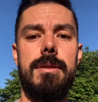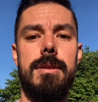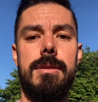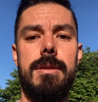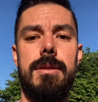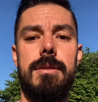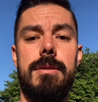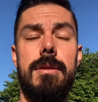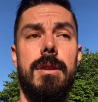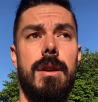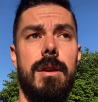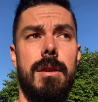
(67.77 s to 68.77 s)
This is
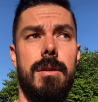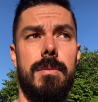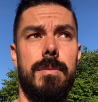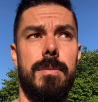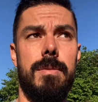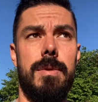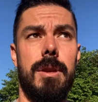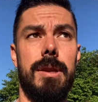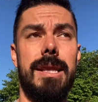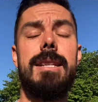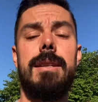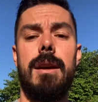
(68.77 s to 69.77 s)
the
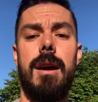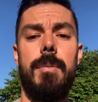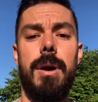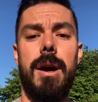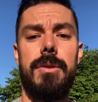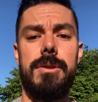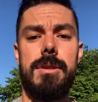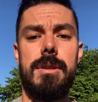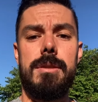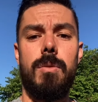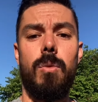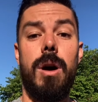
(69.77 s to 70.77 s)
leading
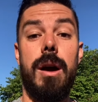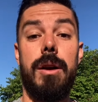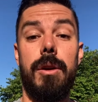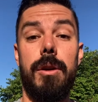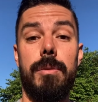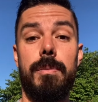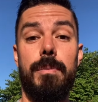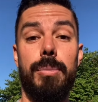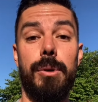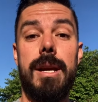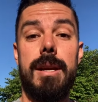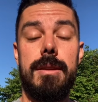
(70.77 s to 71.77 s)
hypothesis of why our
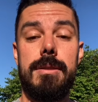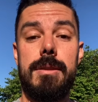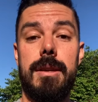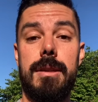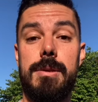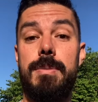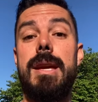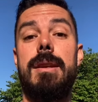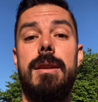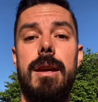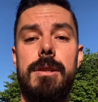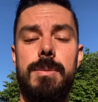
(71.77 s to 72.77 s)
brains
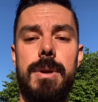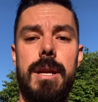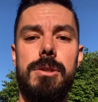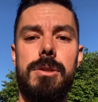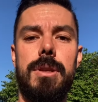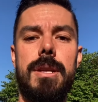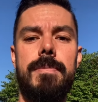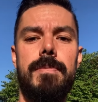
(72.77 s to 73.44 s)
expanded exponentially.